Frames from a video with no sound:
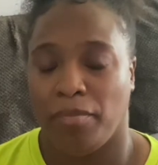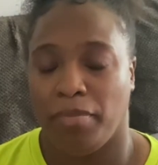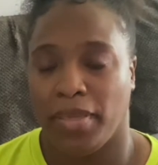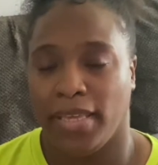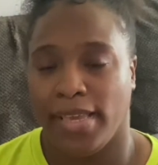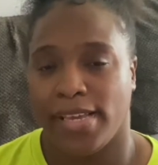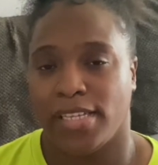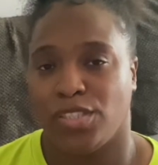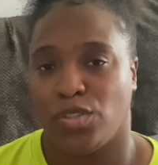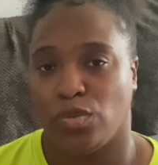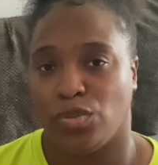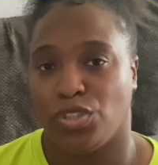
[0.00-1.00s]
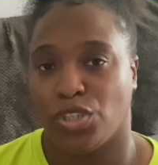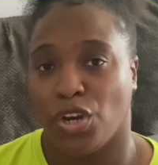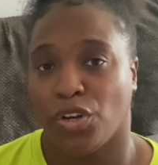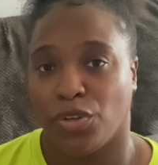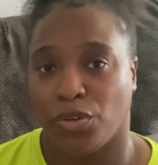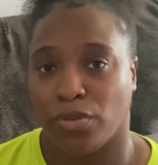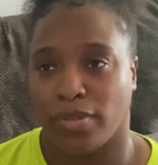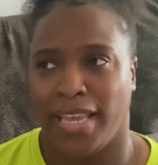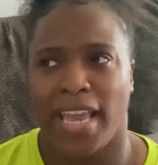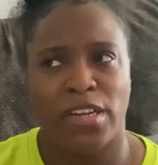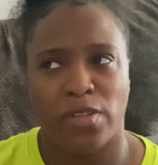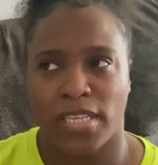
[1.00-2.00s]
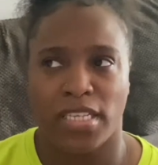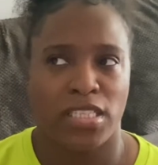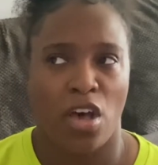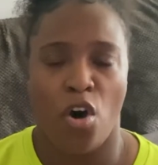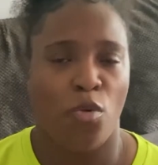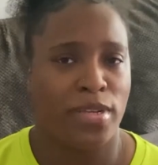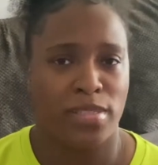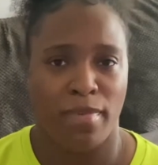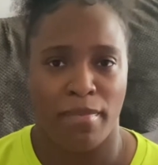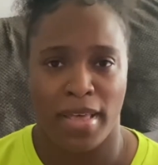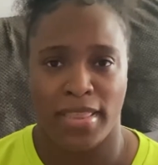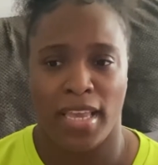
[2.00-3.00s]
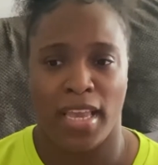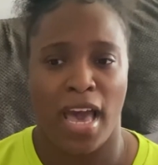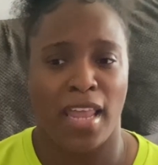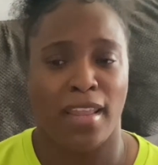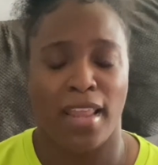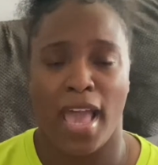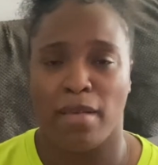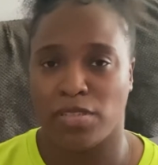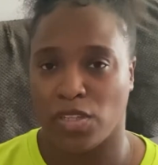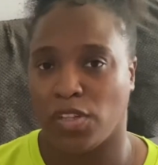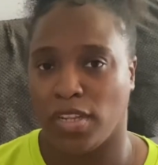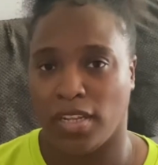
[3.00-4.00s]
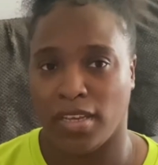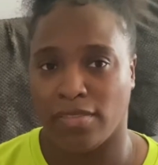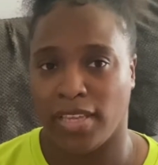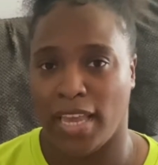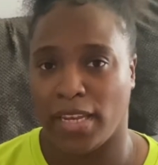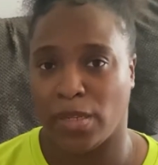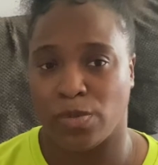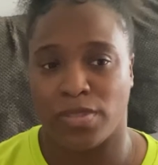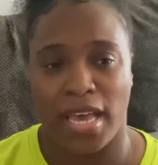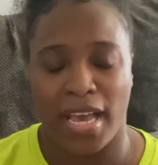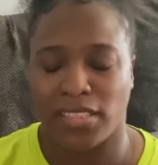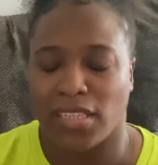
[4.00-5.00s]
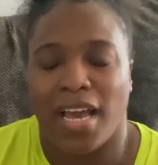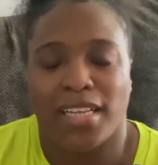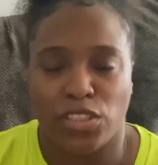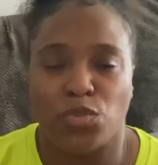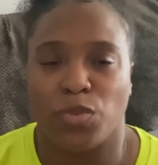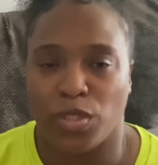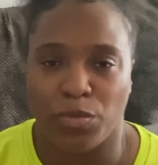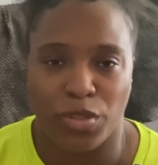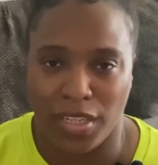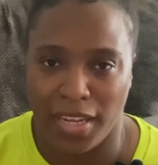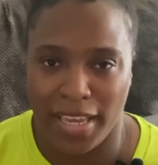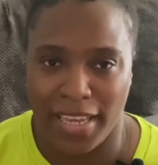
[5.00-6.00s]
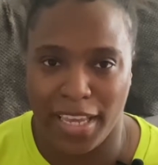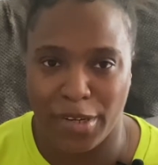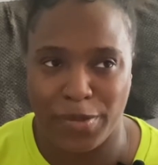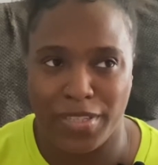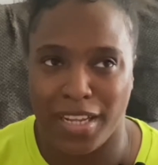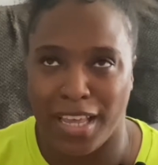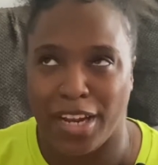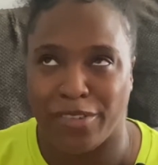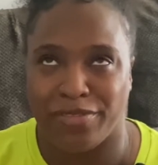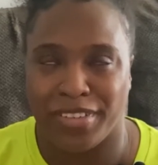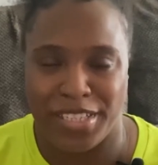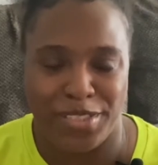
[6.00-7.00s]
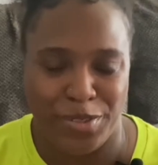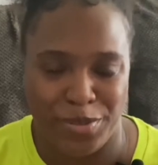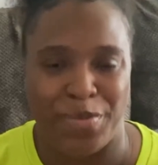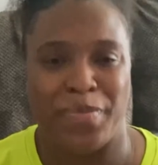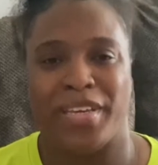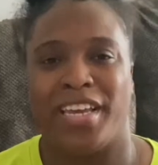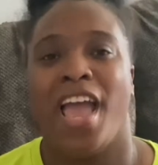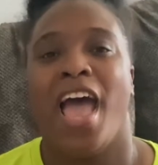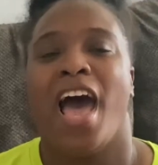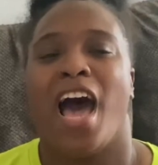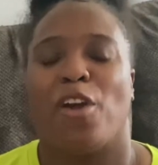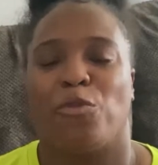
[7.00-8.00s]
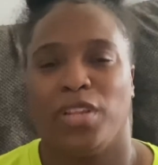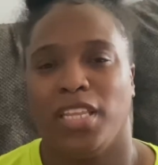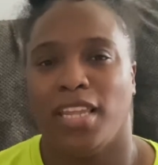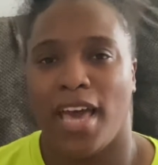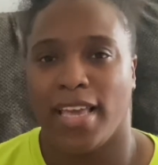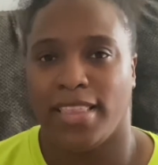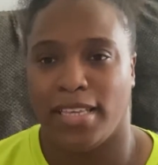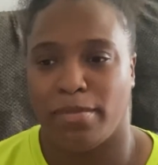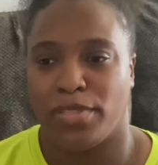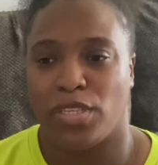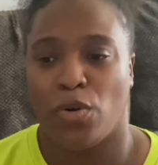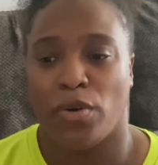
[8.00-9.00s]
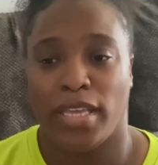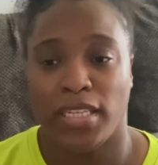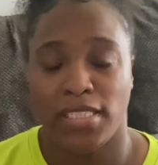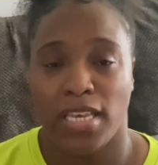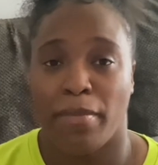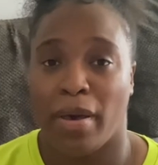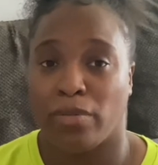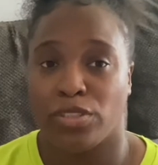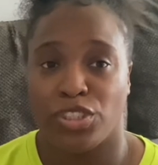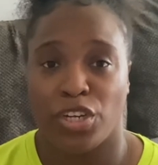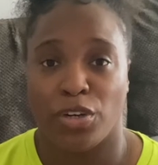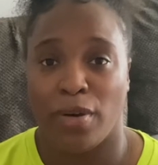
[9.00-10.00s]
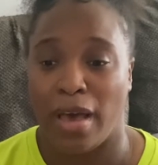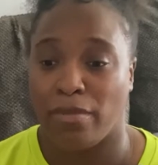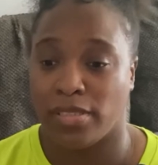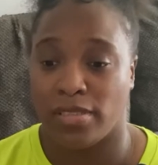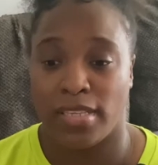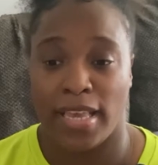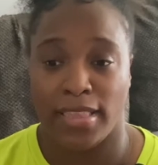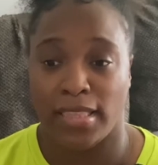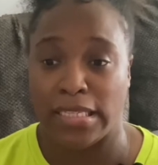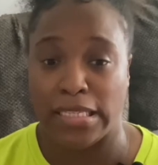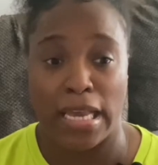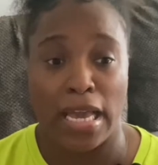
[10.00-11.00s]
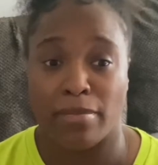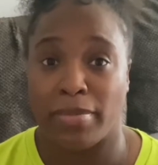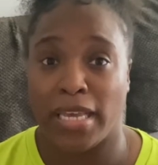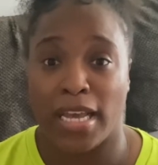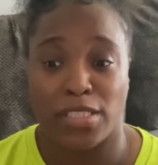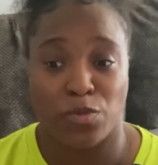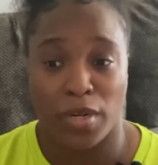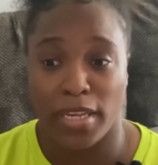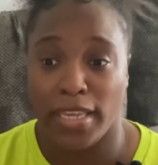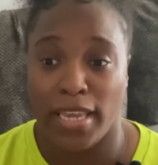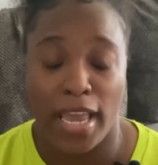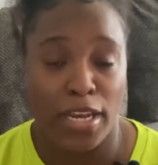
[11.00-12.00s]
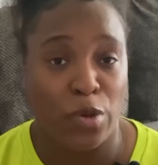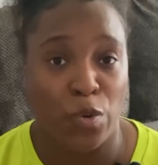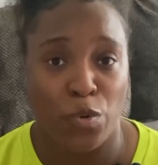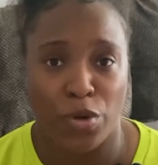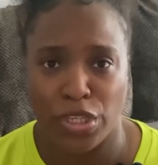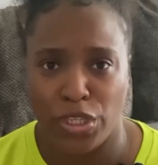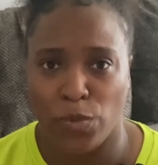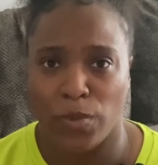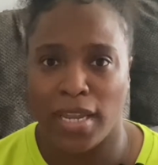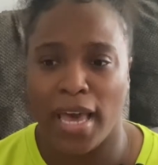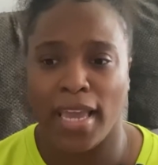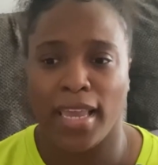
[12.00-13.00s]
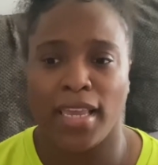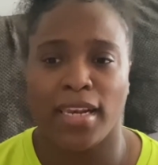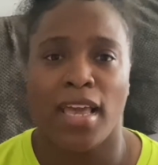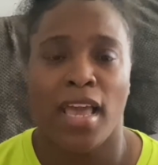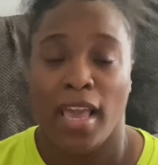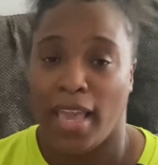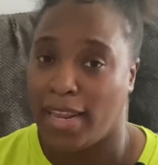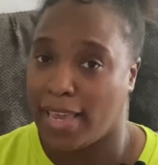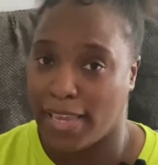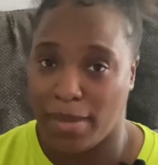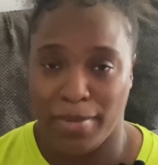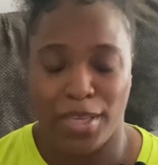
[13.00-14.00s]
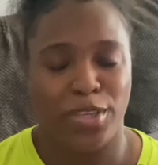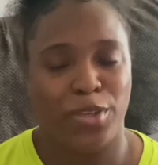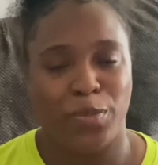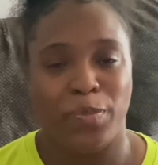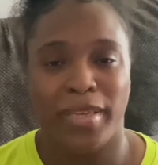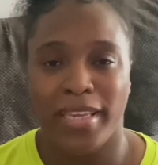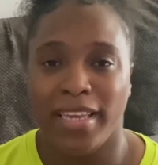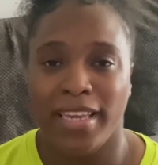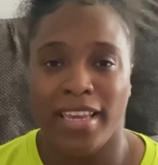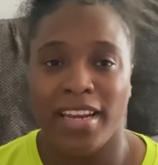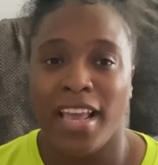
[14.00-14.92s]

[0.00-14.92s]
began to journal, candles has always been my thing. I absolutely love candles. I, I just really, really like candles. A lot of us do, but I really like them. So anytime I would journal, I would set the ambiance with a candle or a cute light and I give me a cute pen